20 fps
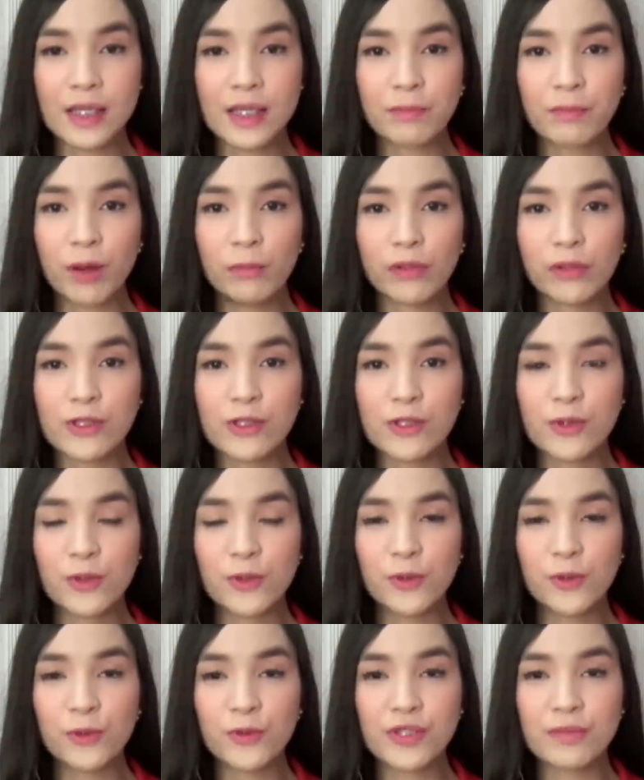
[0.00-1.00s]
in public
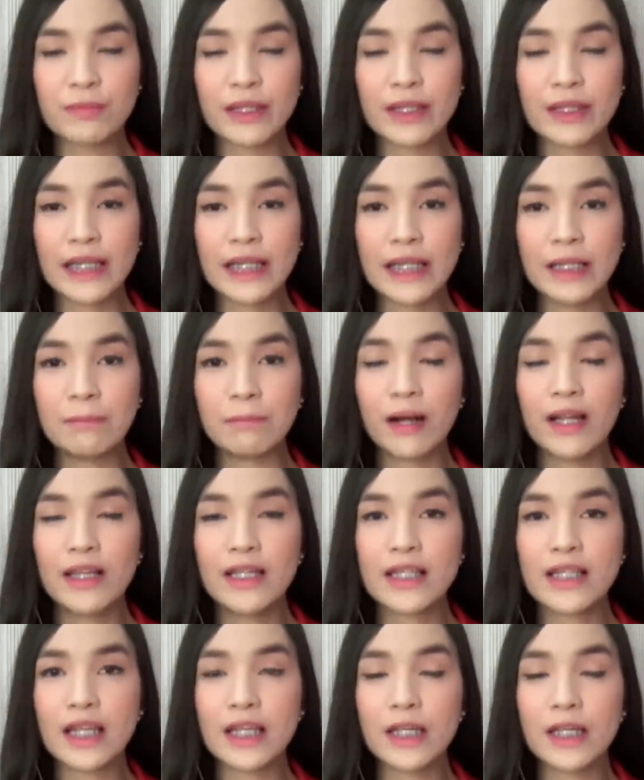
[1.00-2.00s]
schools beginning
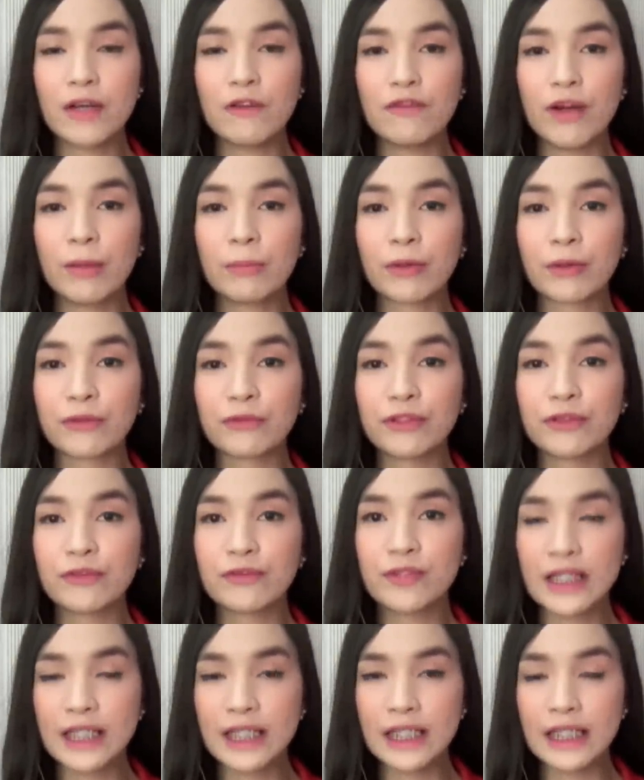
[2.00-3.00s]
Monday, November
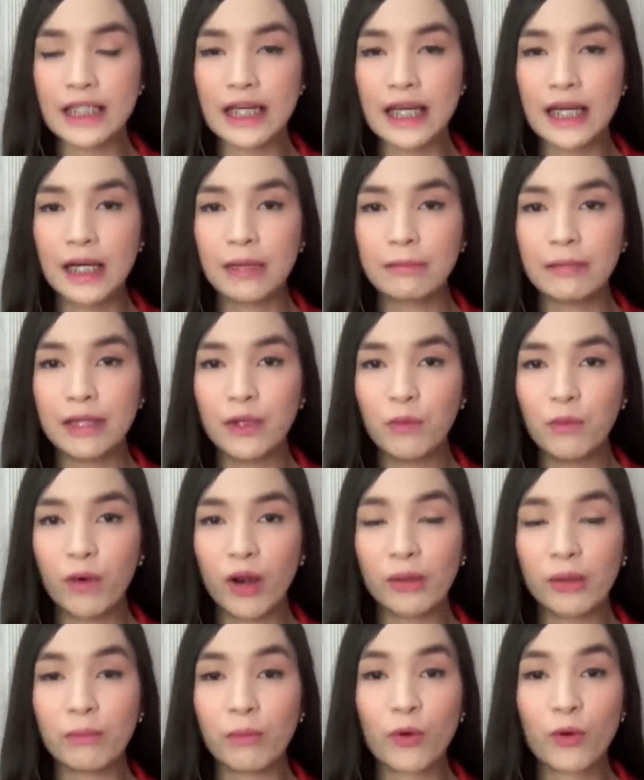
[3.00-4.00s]
15.
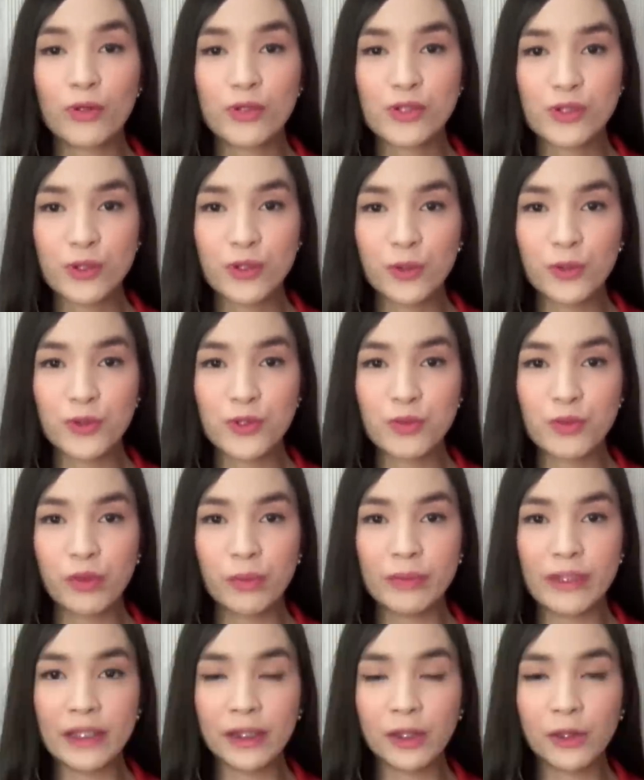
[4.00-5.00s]
Meanwhile, more schools
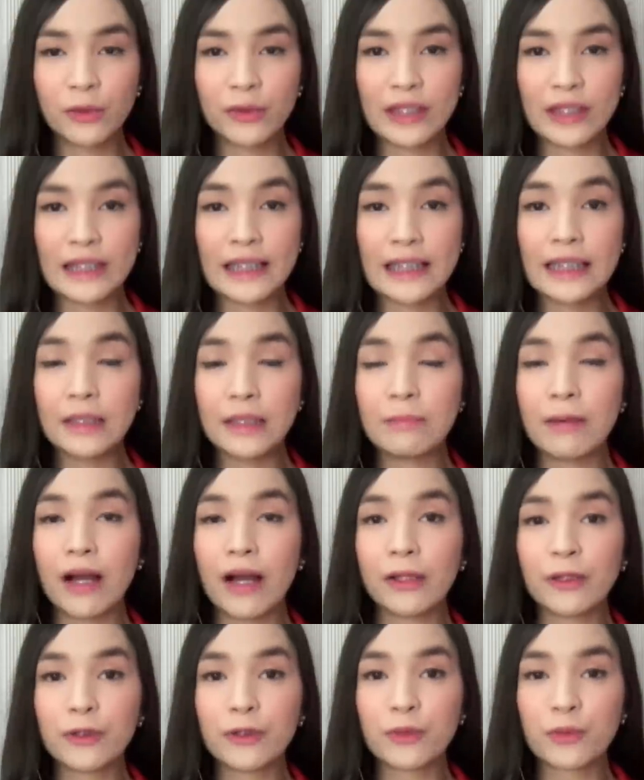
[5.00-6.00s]
will be included in the
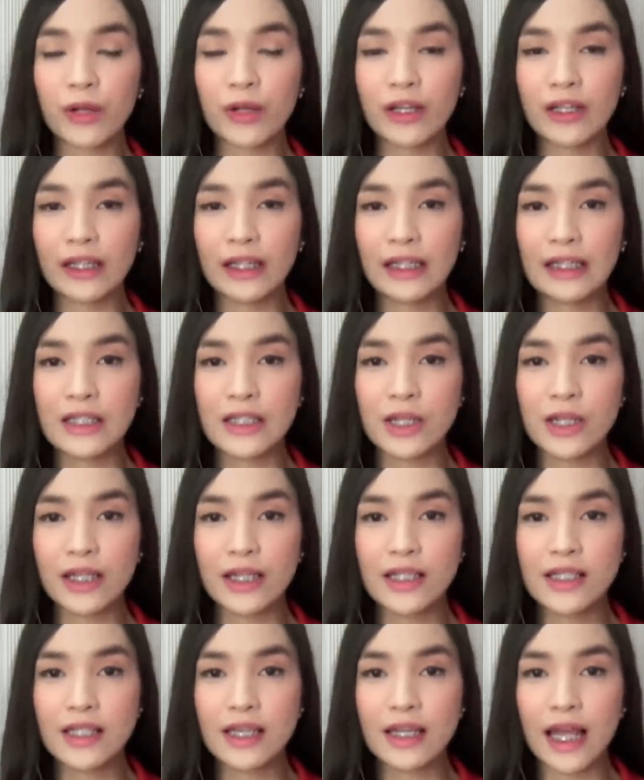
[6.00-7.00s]
pilot run.
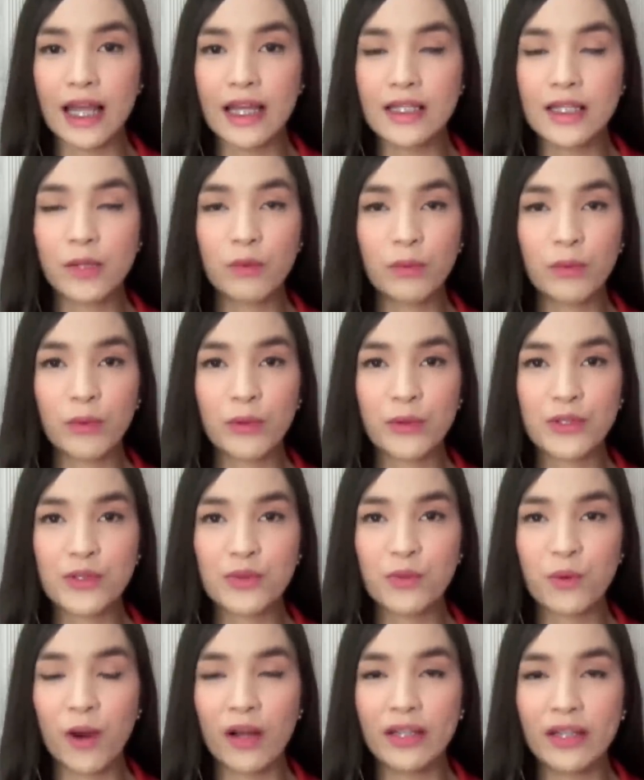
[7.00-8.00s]
Janice and Henter reports
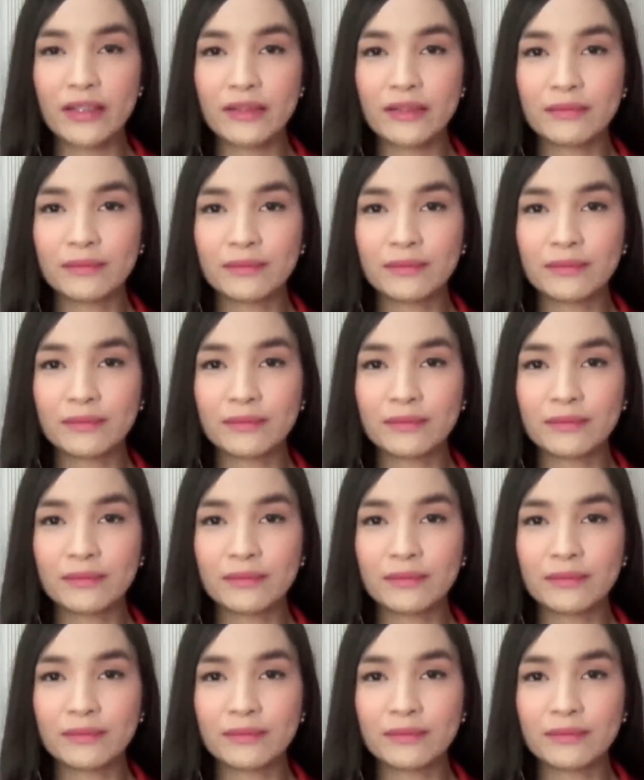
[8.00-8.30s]
why.